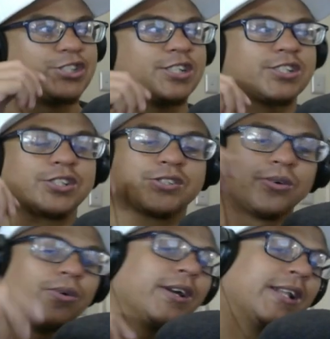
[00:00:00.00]
just a
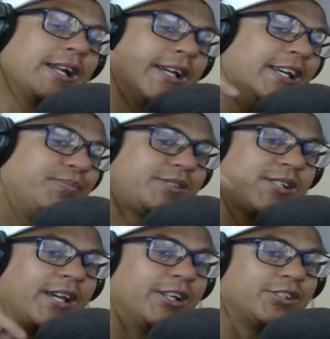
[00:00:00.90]
story that he keeps
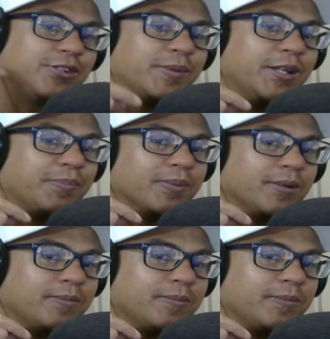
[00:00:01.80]
saying to people,